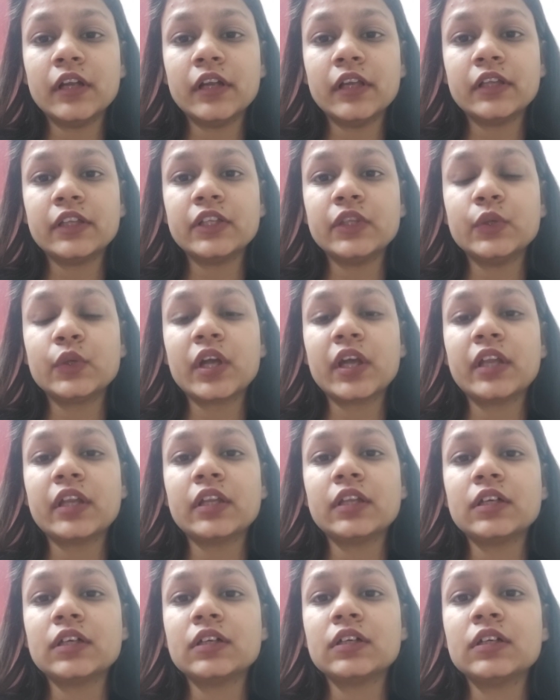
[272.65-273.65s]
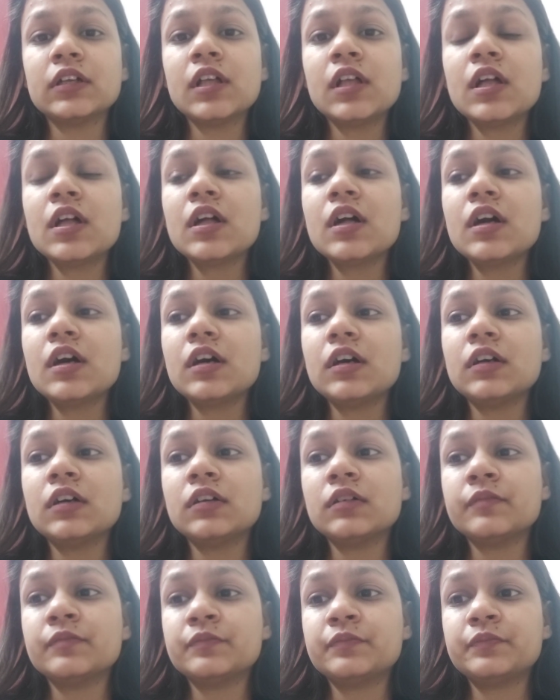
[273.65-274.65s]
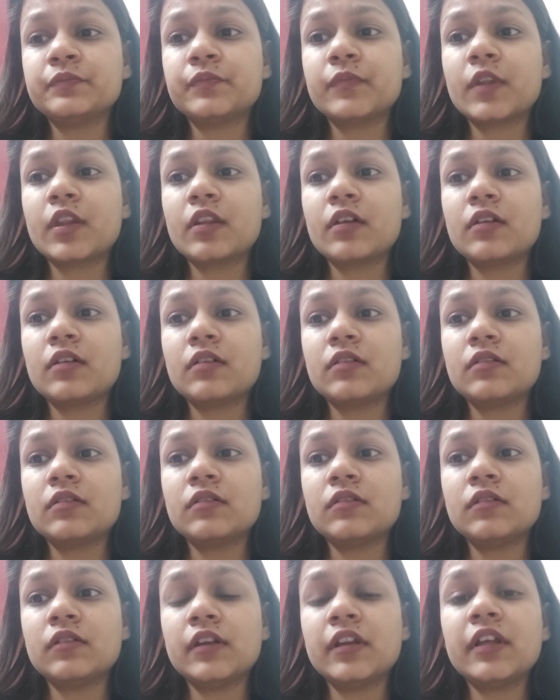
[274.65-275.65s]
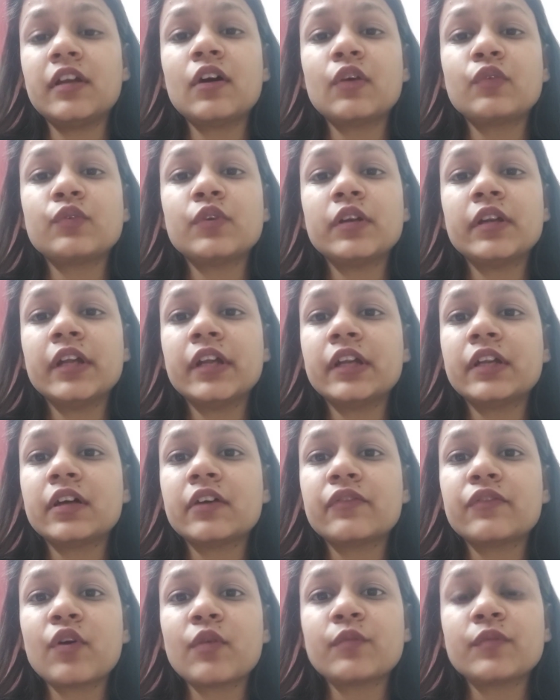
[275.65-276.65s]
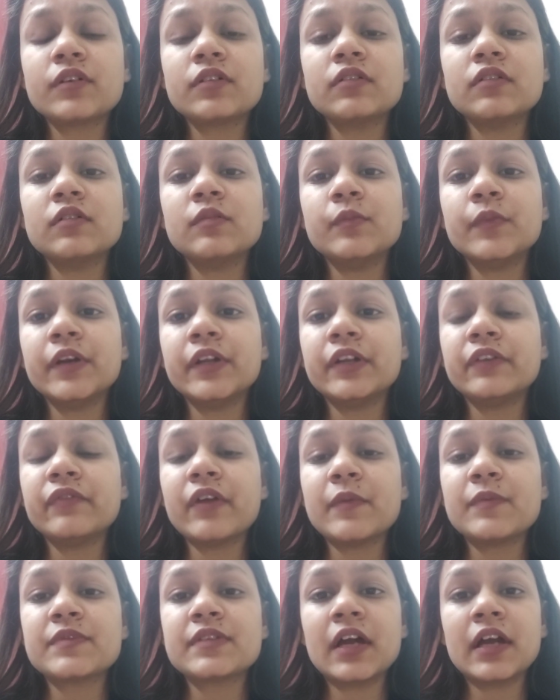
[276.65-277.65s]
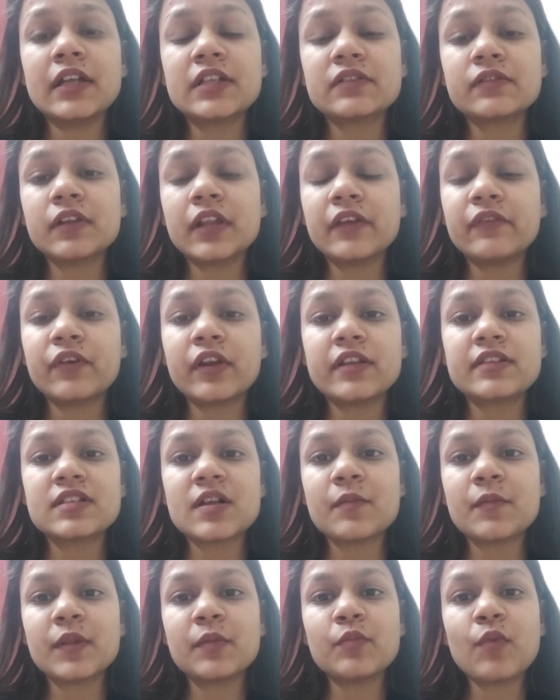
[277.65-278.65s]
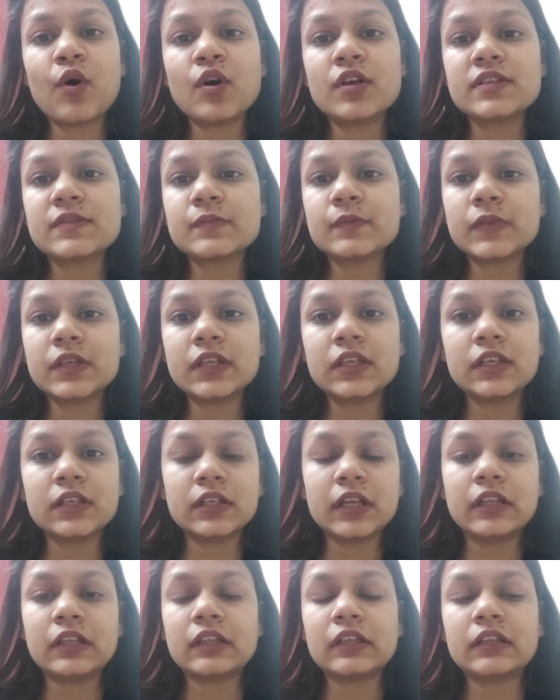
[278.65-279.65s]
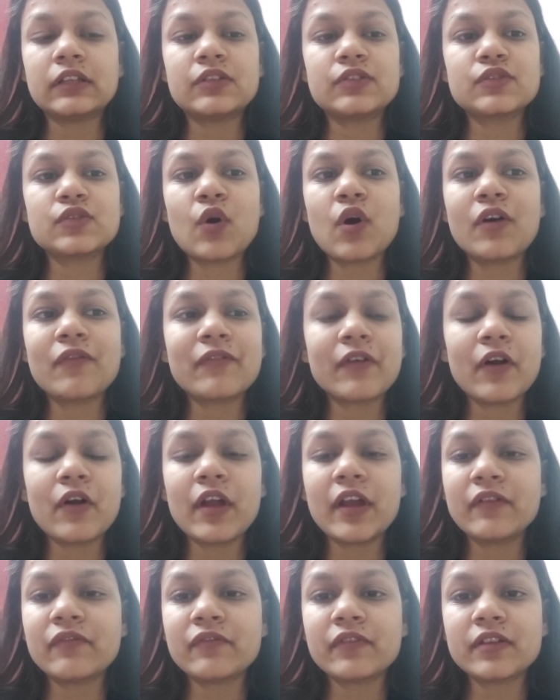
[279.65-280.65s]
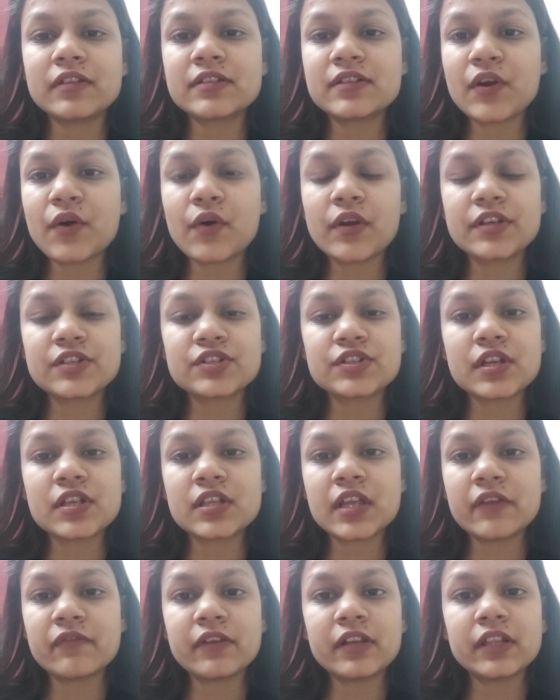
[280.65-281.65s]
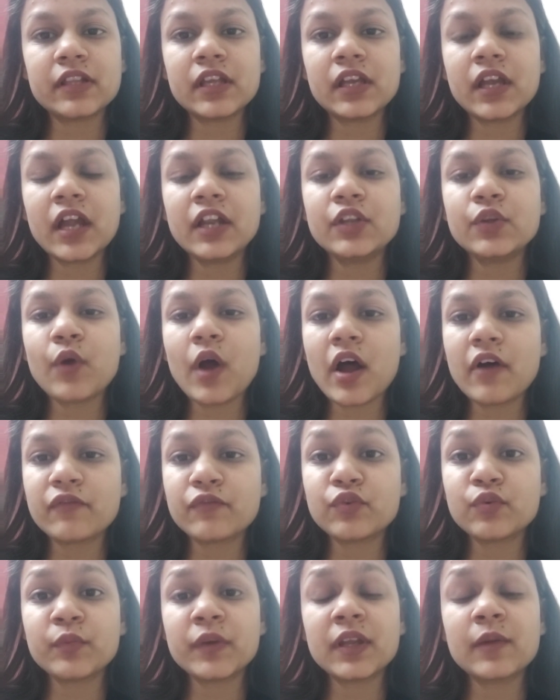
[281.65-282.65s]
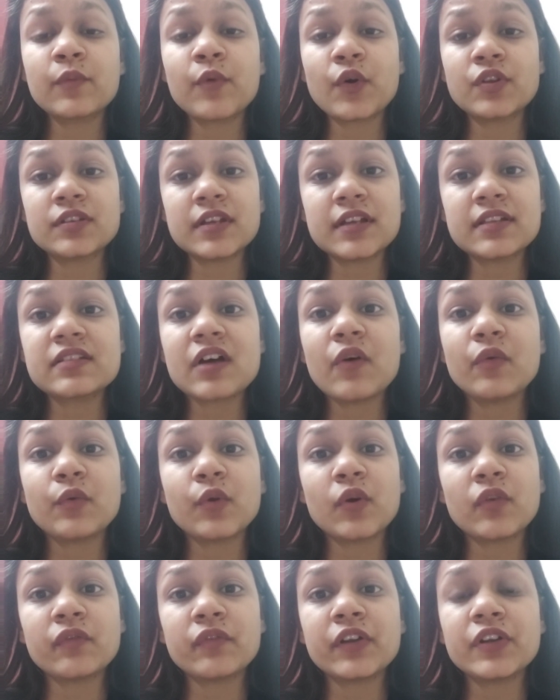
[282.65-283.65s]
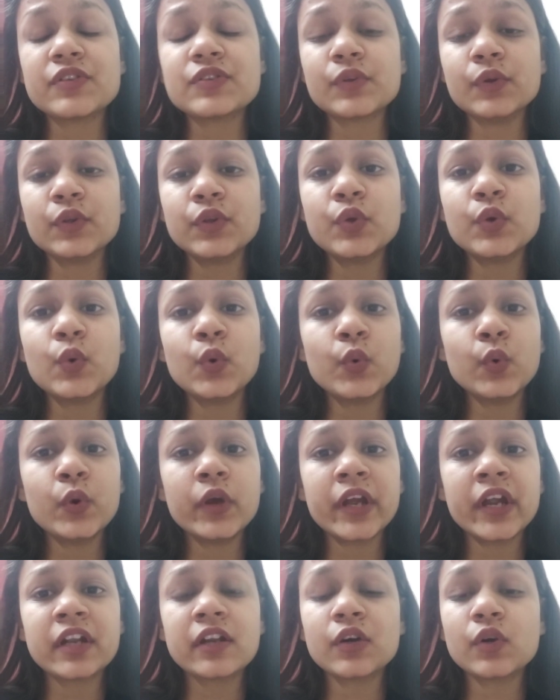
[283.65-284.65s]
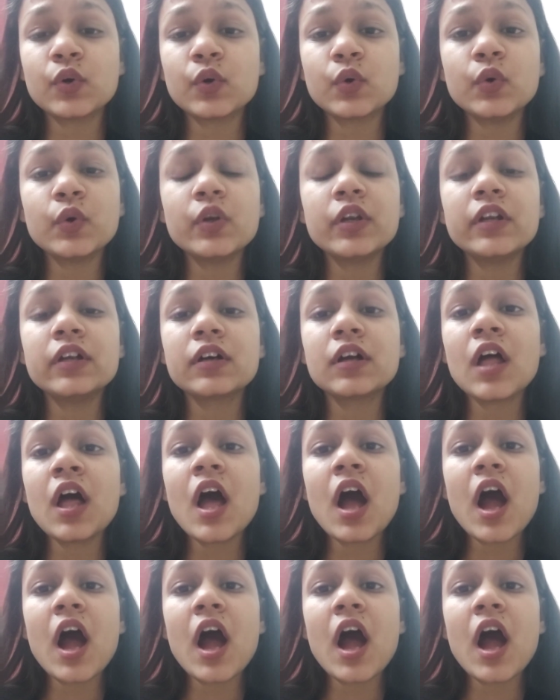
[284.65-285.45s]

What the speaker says: Like you can uh, take out the data from the government websites, like for example MOSB, and then stock exchange, everything, and you have to make projects out of it, so you get a good